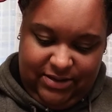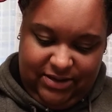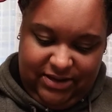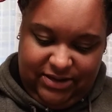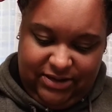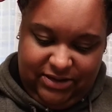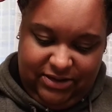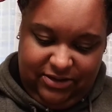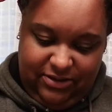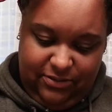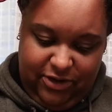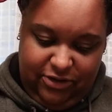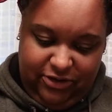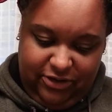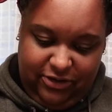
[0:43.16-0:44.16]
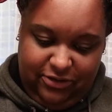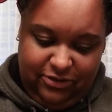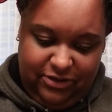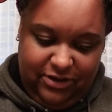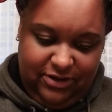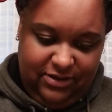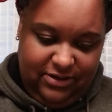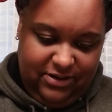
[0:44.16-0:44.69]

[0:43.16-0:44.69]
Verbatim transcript: Listen to the musical.